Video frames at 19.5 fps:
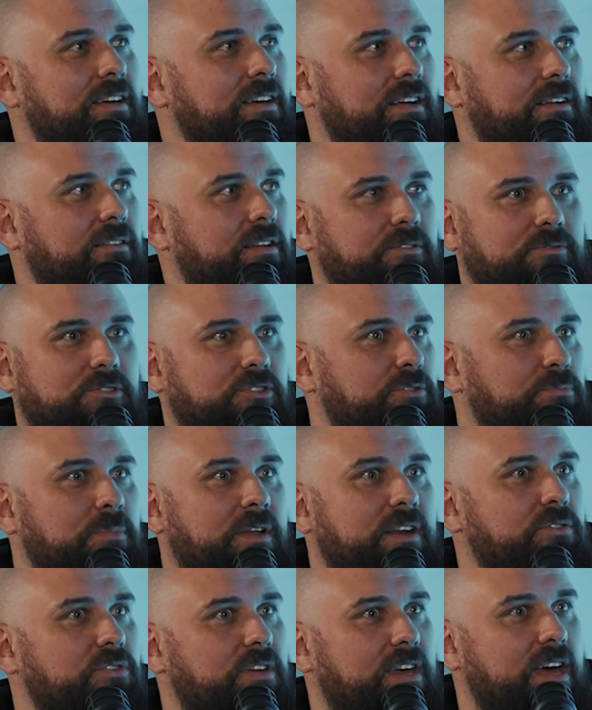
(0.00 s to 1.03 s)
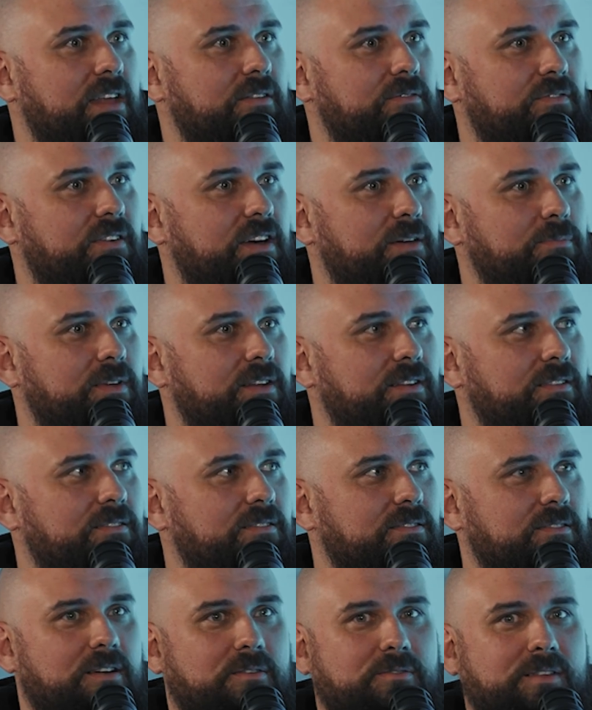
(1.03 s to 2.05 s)
And like, just as many as you can in 5 minutes.
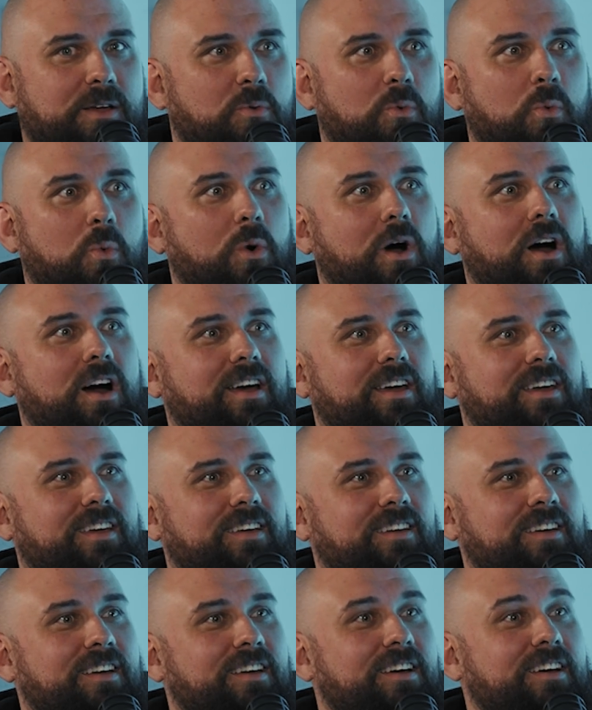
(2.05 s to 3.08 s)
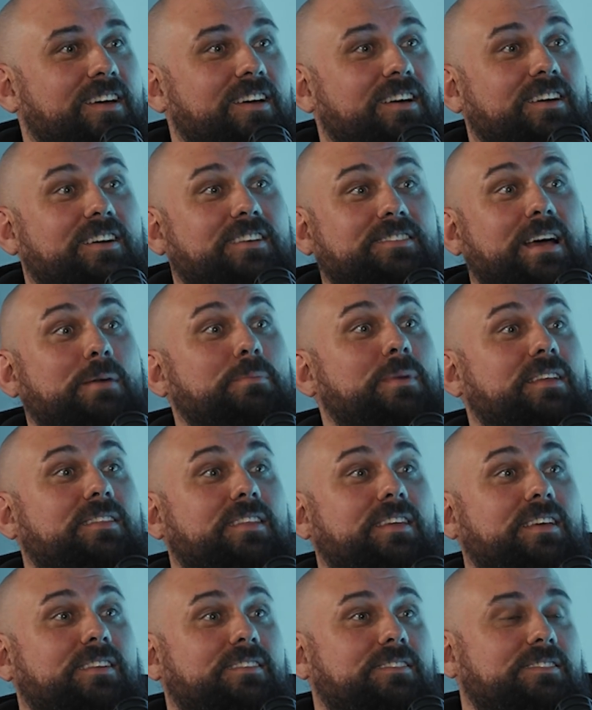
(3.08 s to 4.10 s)
I was like, why? Because I made
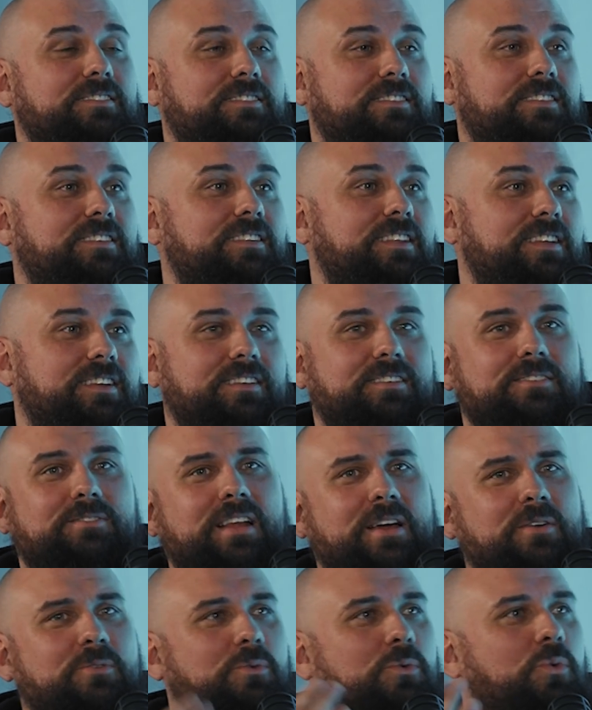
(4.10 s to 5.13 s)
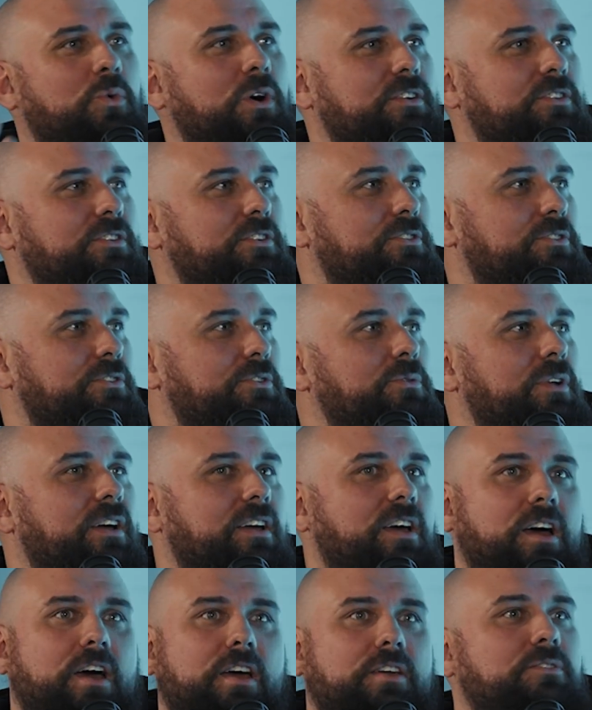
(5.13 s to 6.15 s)
like, what do you do? Like,
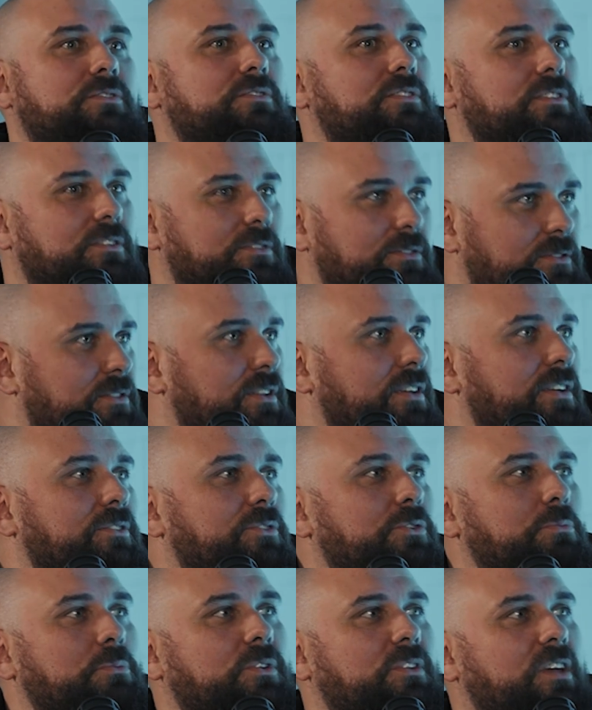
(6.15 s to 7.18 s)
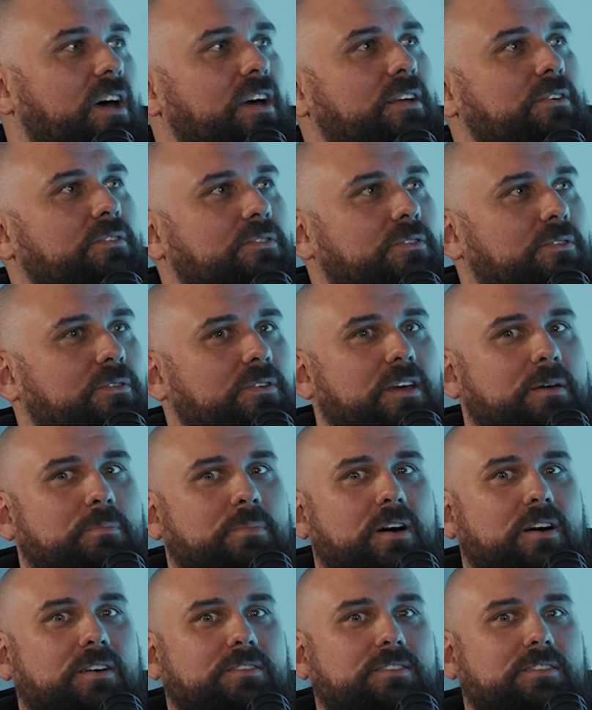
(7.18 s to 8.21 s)
I used to do Muay Thai, I used to do
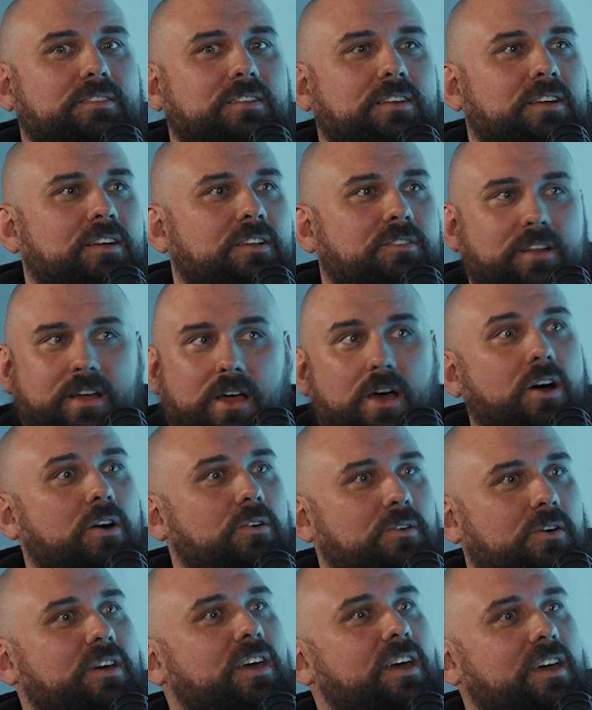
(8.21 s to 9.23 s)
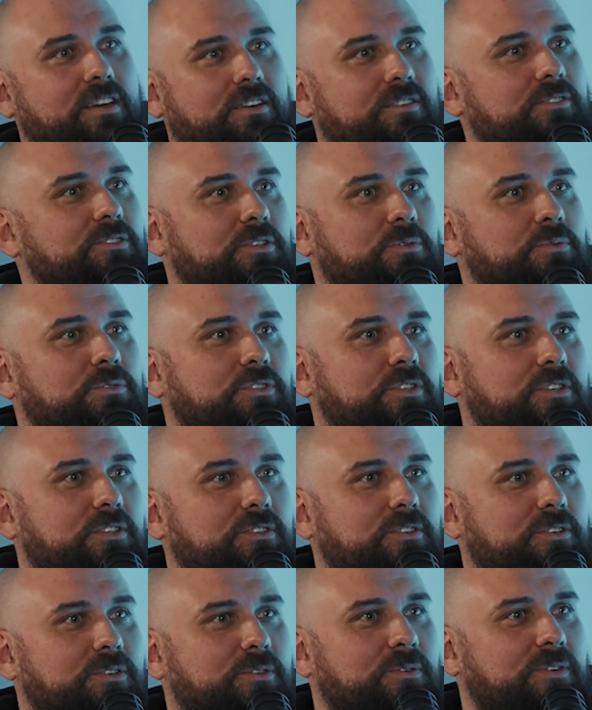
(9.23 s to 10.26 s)
kickboxing. It's like, oh, okay, here's what you can
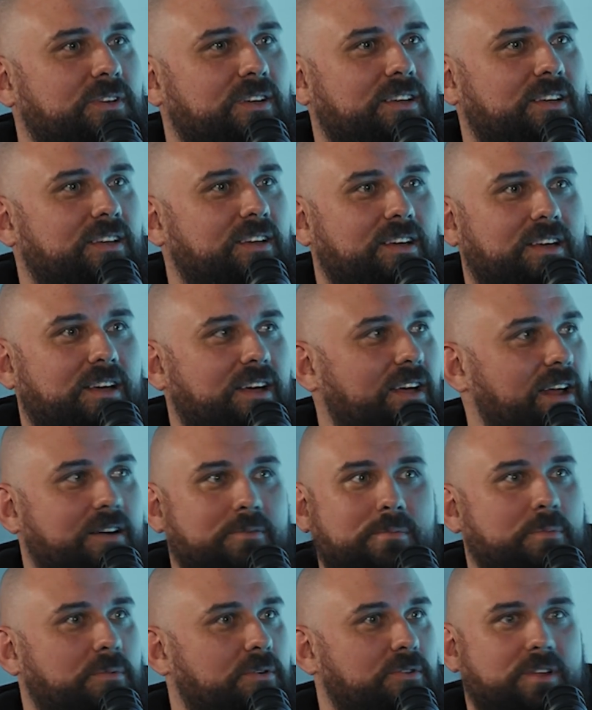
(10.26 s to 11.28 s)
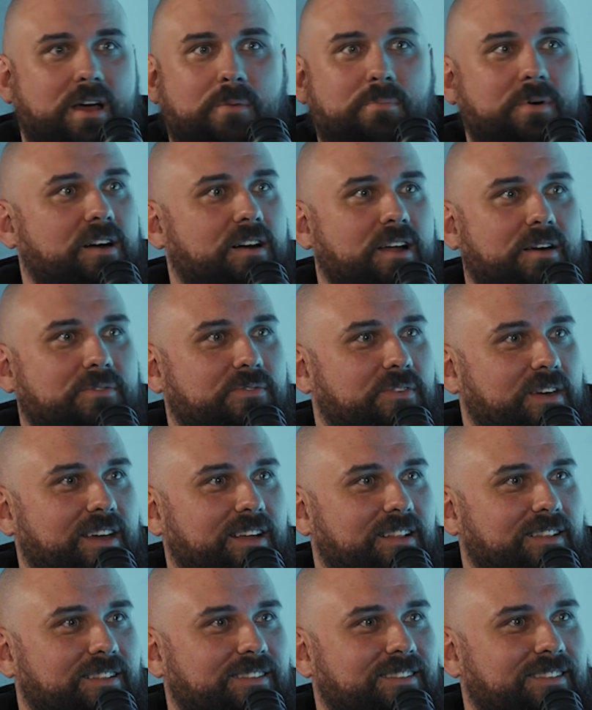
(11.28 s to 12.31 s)
do. And I remember, I better not
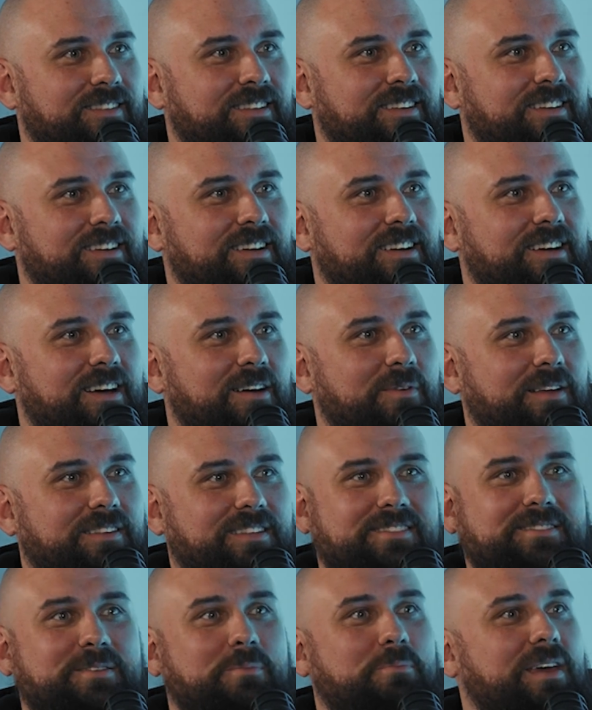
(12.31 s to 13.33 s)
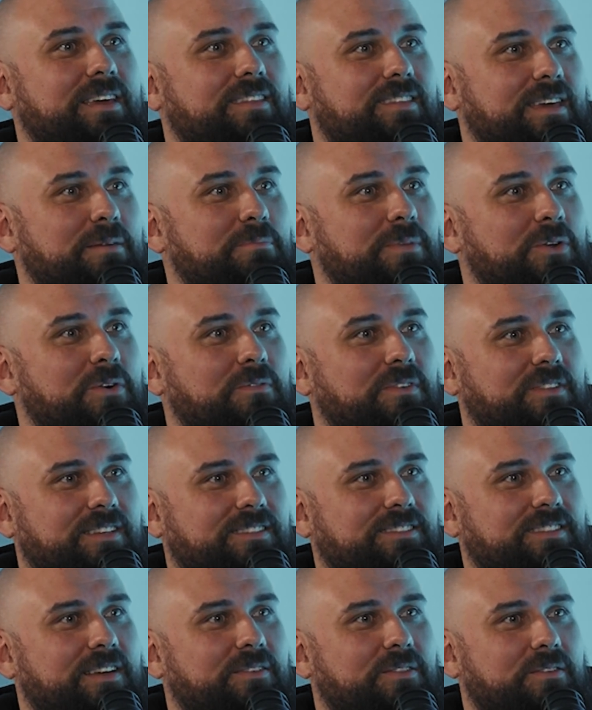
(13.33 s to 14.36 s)
fail. I'm like, this is a big thing, been over this
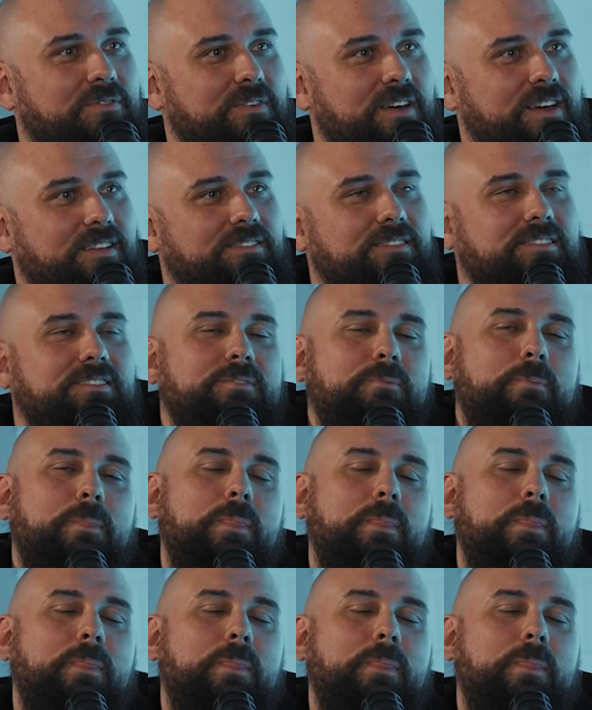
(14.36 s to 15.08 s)
side of the fence.